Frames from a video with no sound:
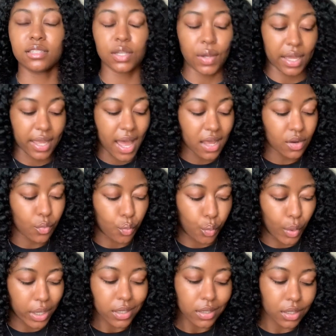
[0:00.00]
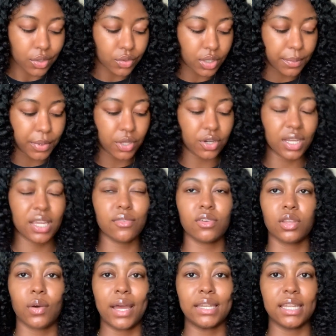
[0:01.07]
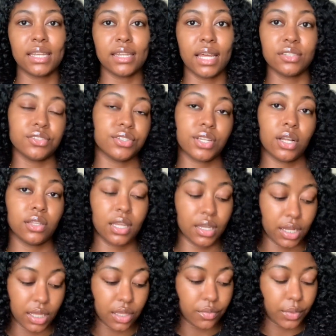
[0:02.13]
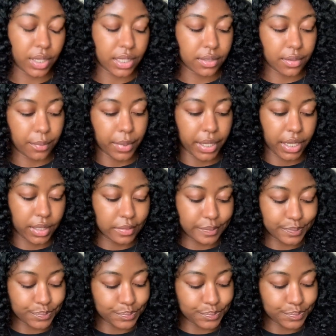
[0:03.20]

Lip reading: So I kind of wanted a new computer, even though I didn't necessarily need one, but